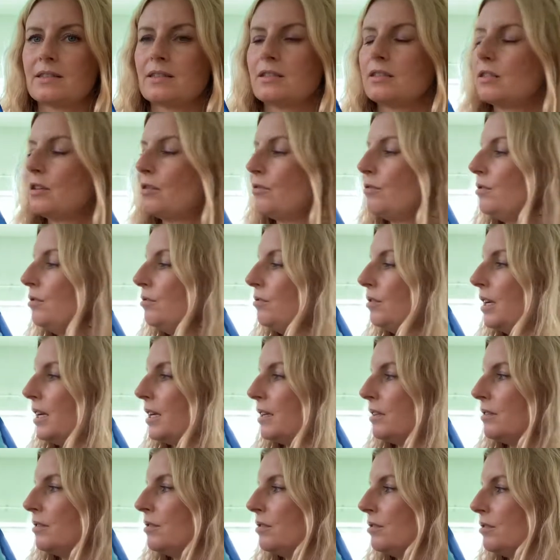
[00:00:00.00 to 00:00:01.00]
So you
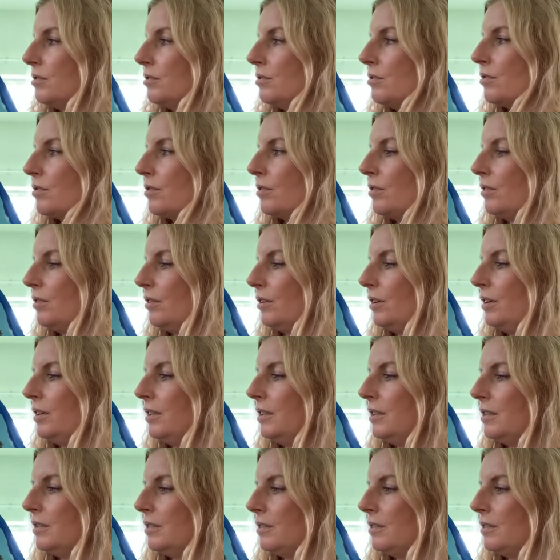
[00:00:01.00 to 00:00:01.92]
can draw the